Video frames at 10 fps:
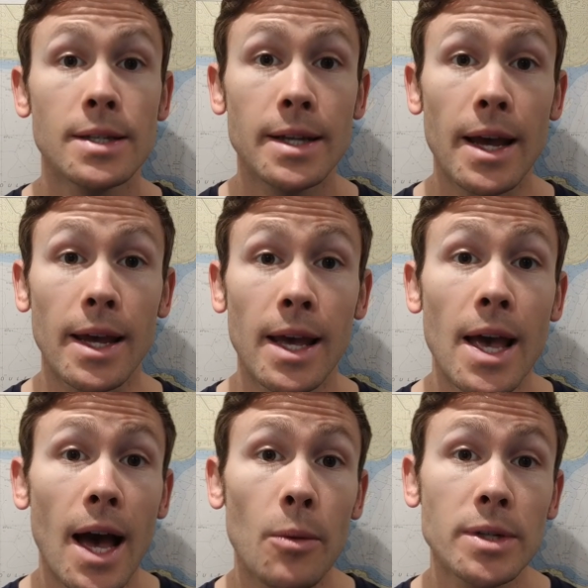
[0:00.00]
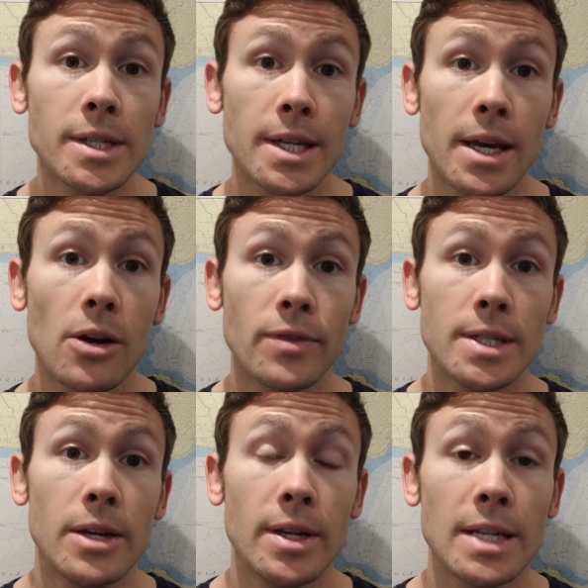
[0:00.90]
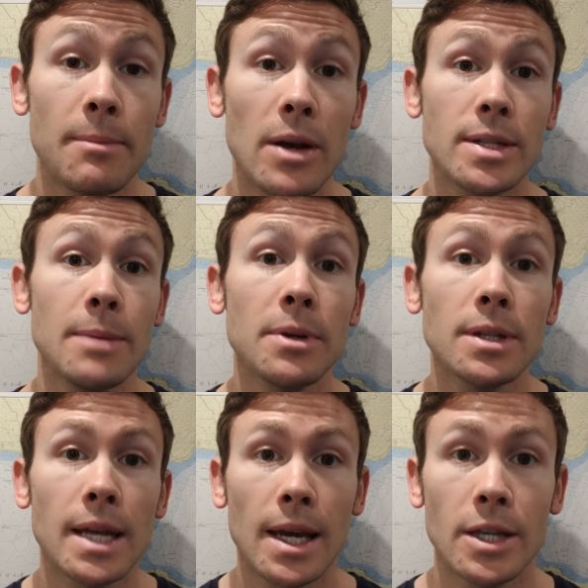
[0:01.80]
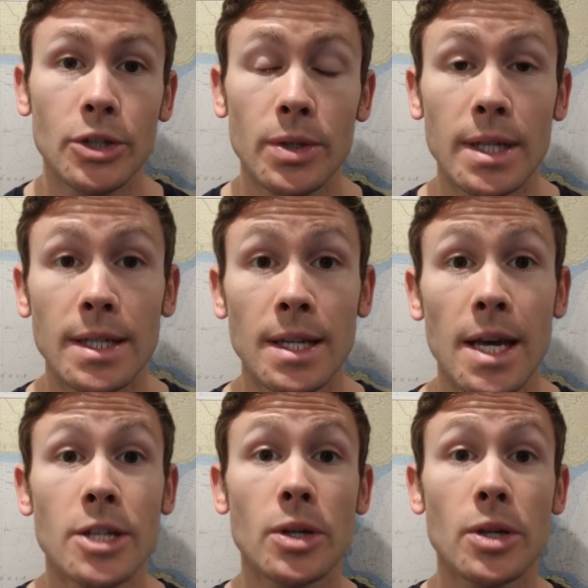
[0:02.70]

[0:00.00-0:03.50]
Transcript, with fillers: Today, I wanted to kick off a series about typical deckhand duties